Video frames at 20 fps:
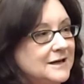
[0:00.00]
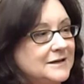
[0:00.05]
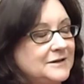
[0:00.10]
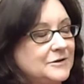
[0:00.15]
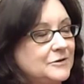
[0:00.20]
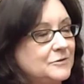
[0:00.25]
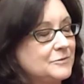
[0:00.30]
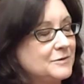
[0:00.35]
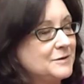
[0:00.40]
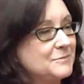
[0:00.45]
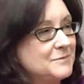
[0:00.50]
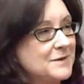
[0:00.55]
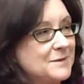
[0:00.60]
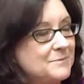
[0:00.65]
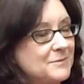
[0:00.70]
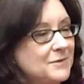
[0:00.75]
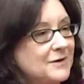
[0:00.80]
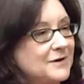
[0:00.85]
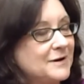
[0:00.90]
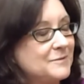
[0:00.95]
I don't
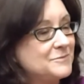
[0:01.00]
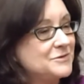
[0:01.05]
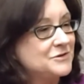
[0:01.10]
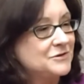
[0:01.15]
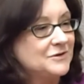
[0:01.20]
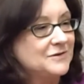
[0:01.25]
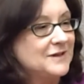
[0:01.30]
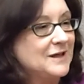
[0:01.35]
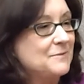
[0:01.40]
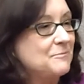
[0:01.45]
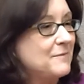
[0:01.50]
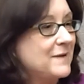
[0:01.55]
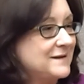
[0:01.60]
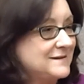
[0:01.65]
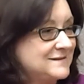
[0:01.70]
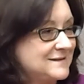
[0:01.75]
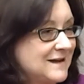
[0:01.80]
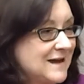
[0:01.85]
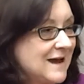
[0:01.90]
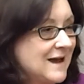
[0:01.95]
remember. I'm sure they
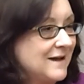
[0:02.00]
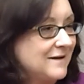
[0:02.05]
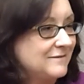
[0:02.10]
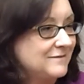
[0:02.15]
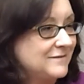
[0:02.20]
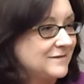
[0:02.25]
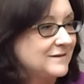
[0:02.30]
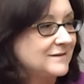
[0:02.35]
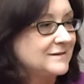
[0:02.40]
must have.